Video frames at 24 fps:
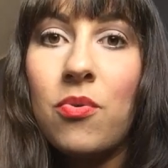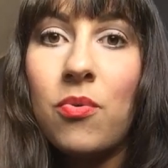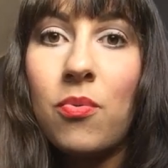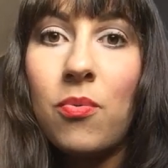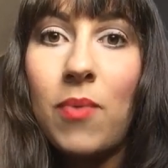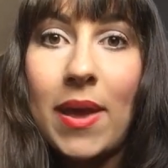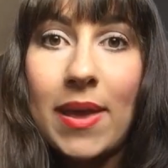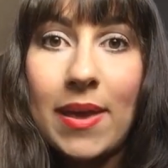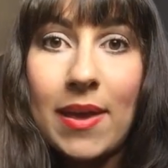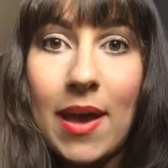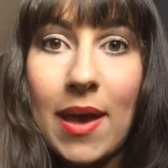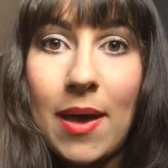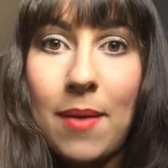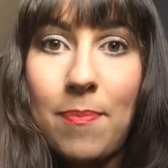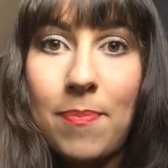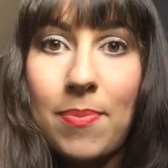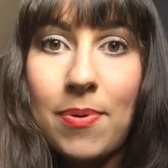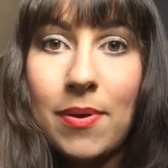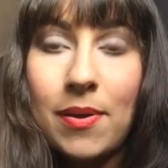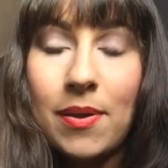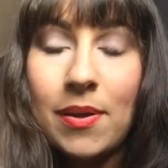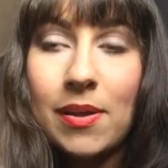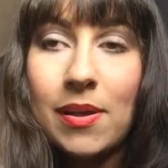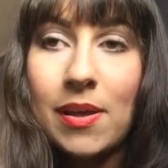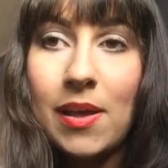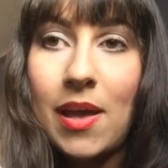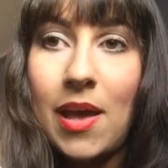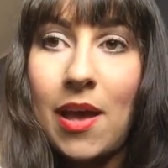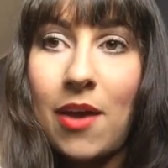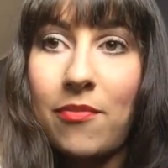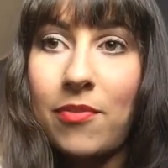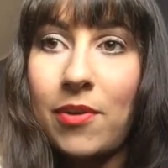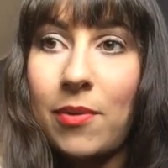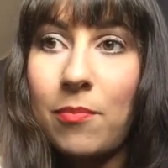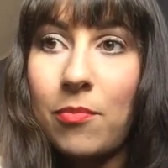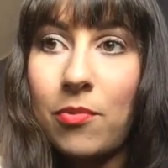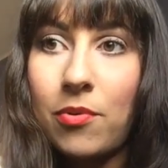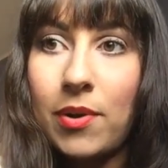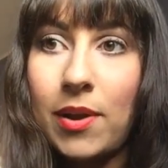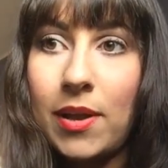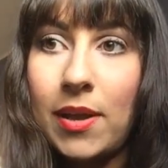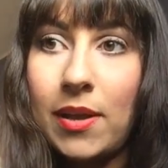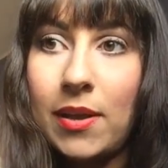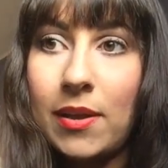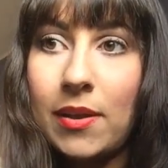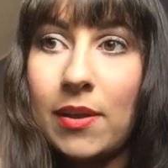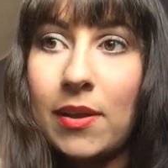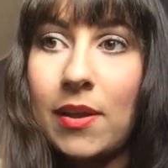wake up every
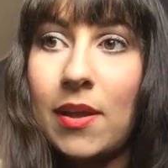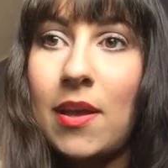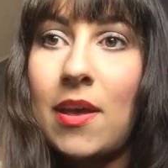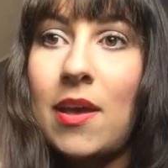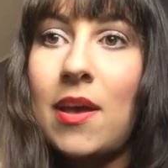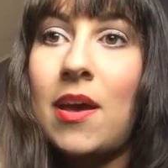morning,